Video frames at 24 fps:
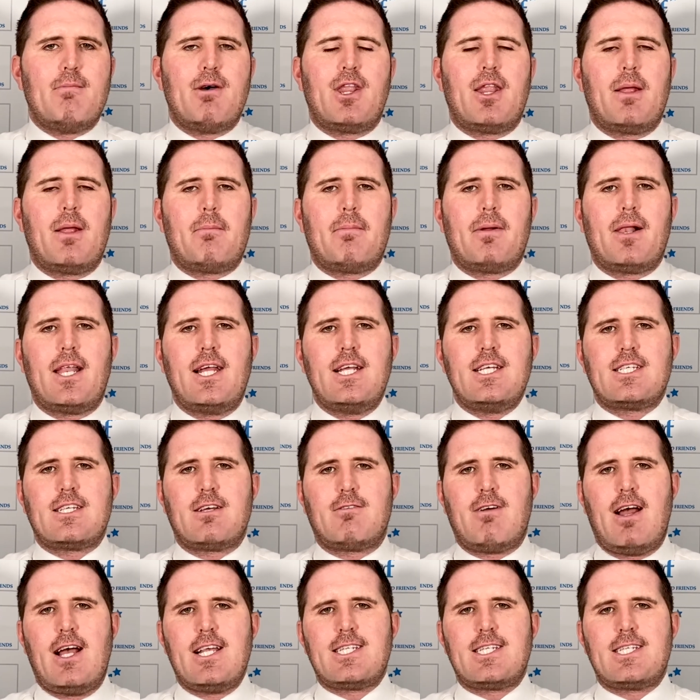and the police
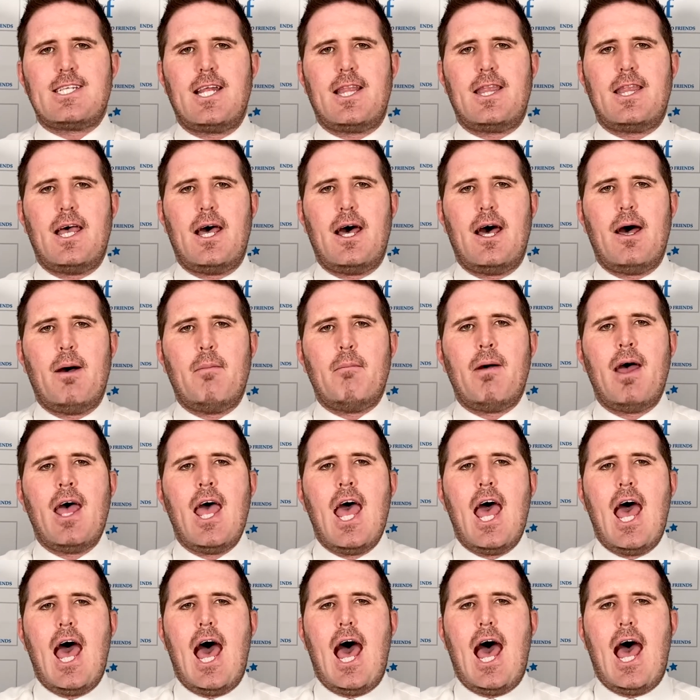arrested them,
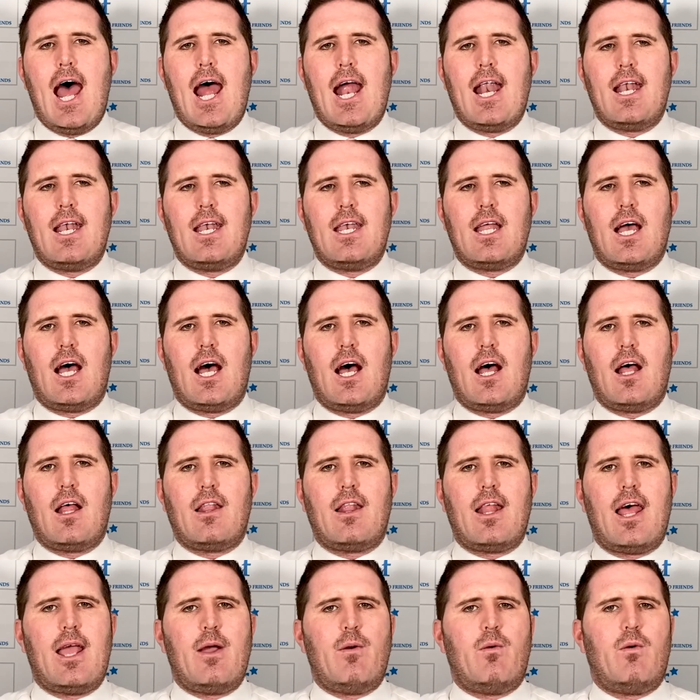and
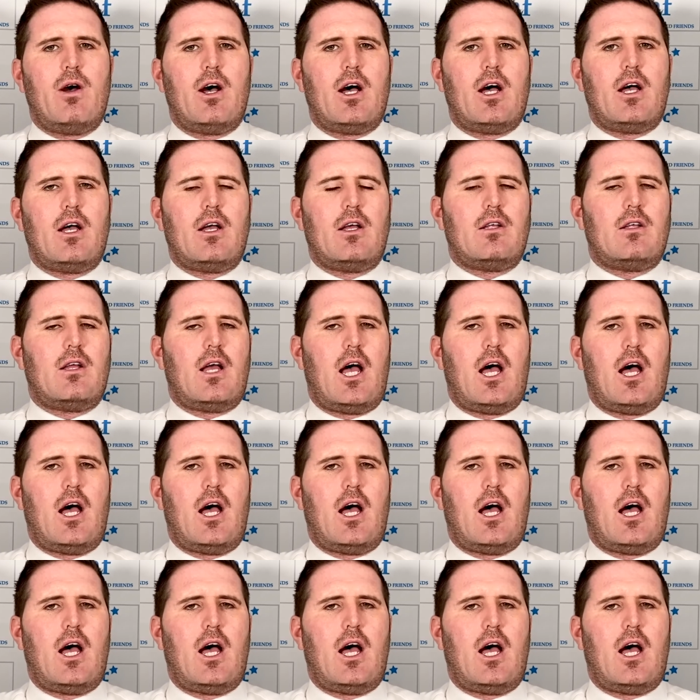they were